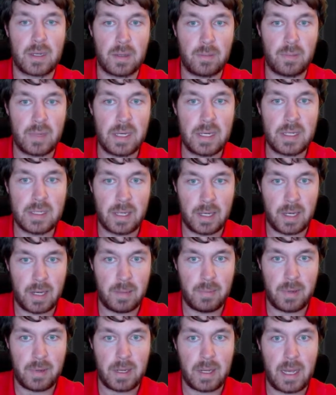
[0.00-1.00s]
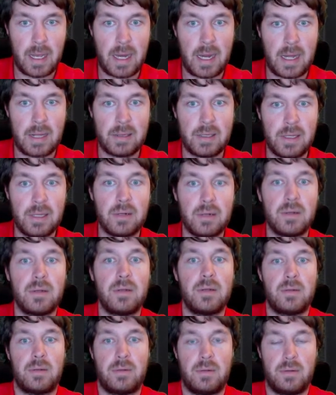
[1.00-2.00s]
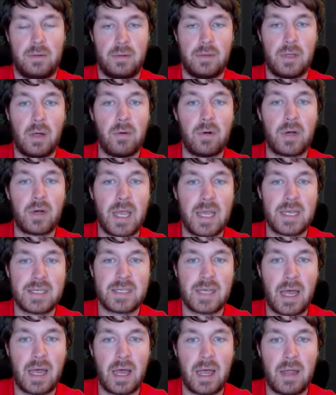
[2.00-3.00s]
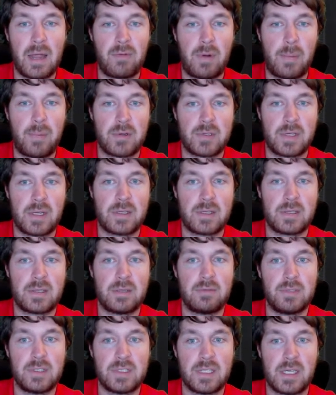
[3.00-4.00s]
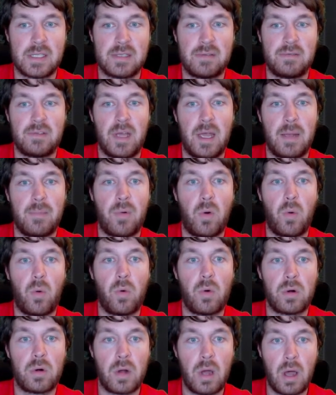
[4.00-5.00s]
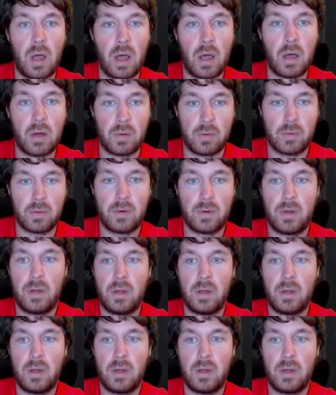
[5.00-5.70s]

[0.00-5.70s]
the B type, and a little lowercase I represents the recessive type or O.